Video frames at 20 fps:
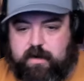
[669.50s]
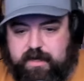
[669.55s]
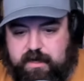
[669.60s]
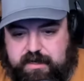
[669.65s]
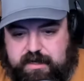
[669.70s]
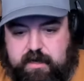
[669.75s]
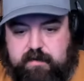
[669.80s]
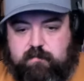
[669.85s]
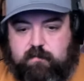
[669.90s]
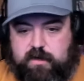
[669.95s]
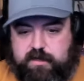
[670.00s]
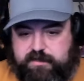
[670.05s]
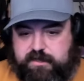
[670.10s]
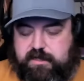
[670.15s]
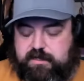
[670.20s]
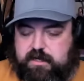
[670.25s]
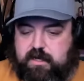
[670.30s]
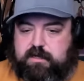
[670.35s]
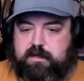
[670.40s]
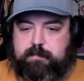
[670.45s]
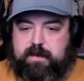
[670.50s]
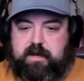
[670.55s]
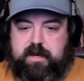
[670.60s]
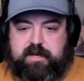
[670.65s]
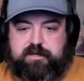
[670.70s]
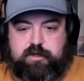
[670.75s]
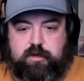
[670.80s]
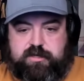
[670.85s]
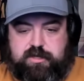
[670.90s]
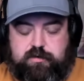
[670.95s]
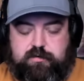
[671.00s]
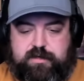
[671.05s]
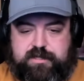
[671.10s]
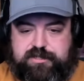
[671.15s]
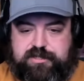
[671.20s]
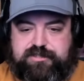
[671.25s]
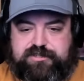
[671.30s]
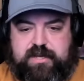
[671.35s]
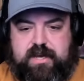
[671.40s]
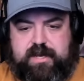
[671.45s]
what he did was he talked about H.R. 2 and
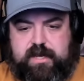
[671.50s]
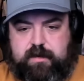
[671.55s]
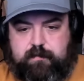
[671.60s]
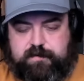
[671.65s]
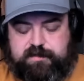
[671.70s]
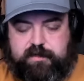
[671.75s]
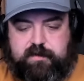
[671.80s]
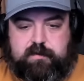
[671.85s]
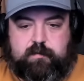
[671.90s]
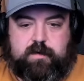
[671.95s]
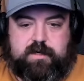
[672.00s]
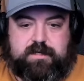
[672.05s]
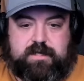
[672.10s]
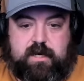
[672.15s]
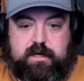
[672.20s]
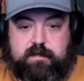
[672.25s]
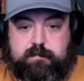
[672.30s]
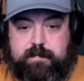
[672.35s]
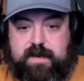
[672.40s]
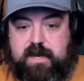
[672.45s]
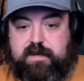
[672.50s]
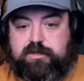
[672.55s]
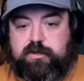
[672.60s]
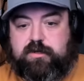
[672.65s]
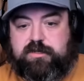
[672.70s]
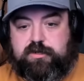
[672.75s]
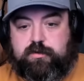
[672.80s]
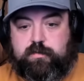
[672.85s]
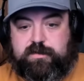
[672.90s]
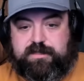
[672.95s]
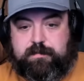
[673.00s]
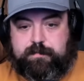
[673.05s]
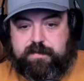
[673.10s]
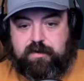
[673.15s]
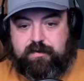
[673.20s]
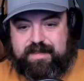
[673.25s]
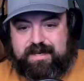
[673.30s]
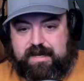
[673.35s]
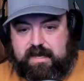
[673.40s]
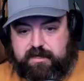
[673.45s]
just said it was authoritarianism. H.R. 2 was a
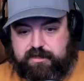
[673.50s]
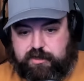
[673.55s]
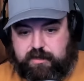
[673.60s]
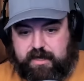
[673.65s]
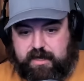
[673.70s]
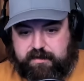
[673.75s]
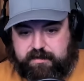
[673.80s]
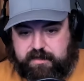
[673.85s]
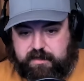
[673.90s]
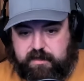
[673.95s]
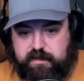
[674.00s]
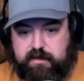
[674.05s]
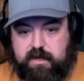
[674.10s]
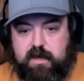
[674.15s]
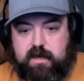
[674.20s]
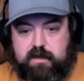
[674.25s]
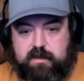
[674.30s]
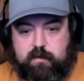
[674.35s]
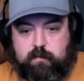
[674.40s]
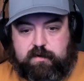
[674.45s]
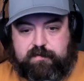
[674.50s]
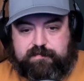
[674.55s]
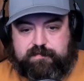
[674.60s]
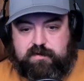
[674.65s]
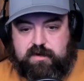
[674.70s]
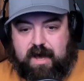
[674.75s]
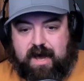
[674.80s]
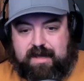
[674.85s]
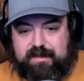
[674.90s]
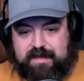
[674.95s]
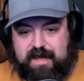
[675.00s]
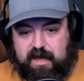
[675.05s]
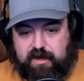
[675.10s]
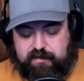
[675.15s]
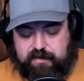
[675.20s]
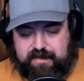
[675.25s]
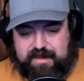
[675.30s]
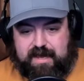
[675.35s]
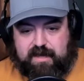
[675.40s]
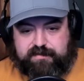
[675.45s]
bill that actually had teeth that would have not
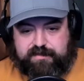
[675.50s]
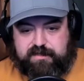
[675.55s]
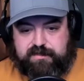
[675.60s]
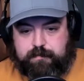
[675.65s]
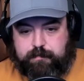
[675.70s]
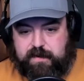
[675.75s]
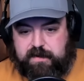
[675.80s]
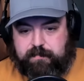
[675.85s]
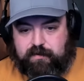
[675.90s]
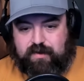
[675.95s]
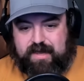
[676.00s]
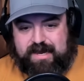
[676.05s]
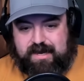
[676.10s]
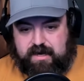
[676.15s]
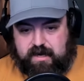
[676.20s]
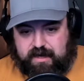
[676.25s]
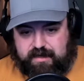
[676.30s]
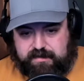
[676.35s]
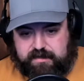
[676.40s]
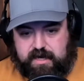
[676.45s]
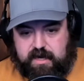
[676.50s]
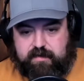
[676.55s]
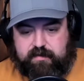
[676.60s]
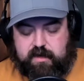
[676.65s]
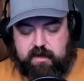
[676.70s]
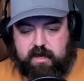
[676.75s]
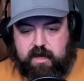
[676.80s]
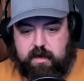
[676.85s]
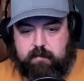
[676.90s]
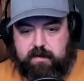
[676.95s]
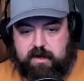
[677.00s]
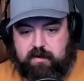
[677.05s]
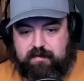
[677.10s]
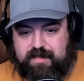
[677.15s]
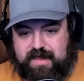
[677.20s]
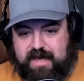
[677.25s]
allowed thousands of people in a day that came here.